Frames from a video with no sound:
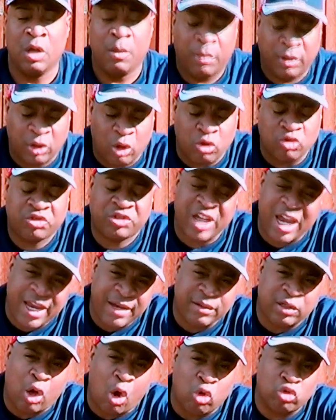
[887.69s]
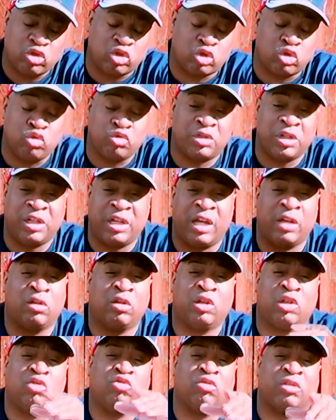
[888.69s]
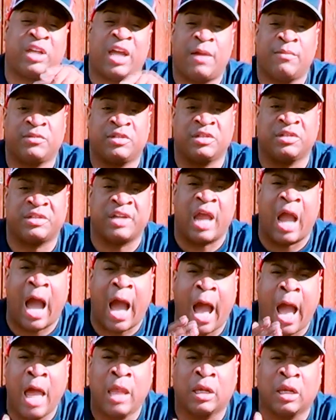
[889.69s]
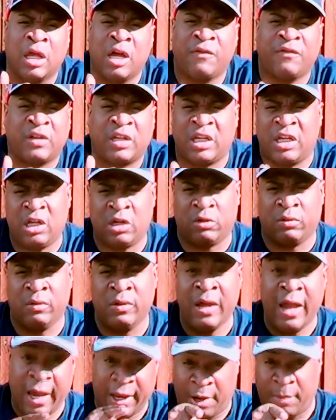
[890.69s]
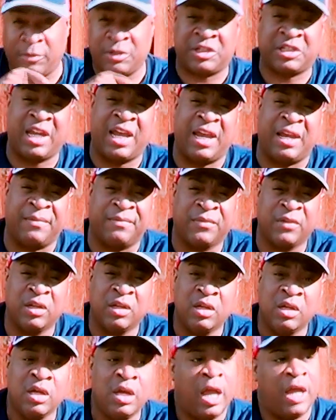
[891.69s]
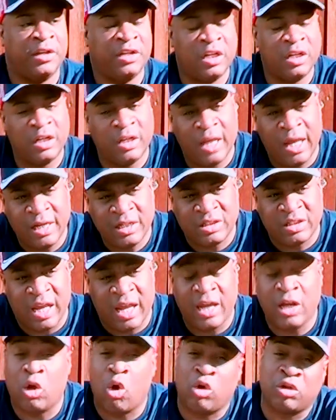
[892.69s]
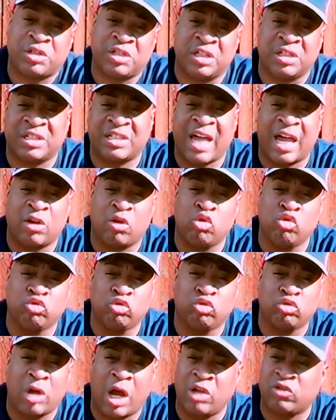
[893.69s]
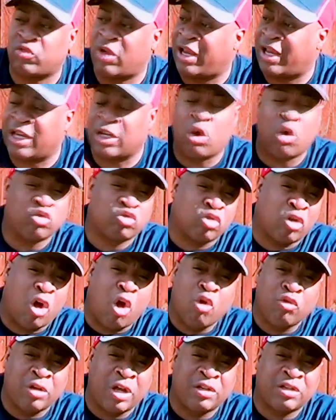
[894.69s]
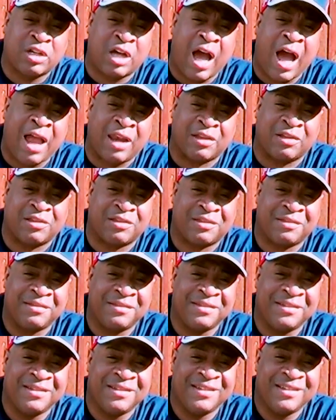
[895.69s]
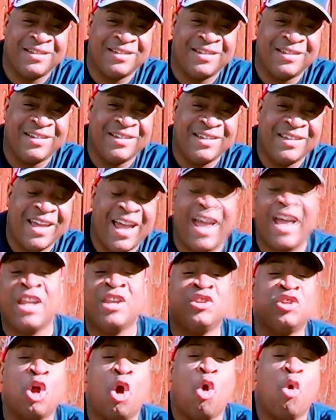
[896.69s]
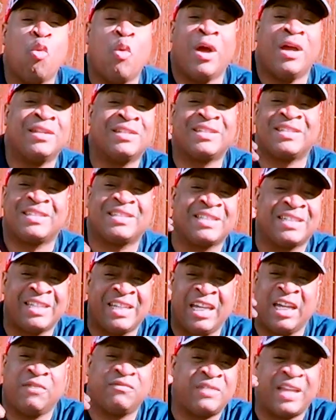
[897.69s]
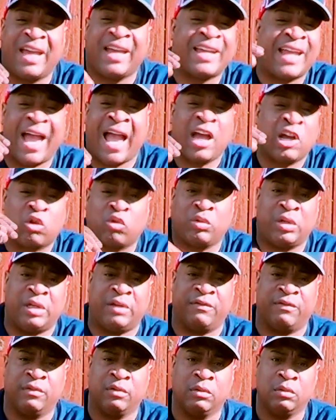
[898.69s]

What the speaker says: But those same coaches who sit there and look at you in campus and say, I love it here, and I'm going to stay. And then the next day, go and sit and sign a whole new contract and go to a whole nother college. And no one give that guy grief.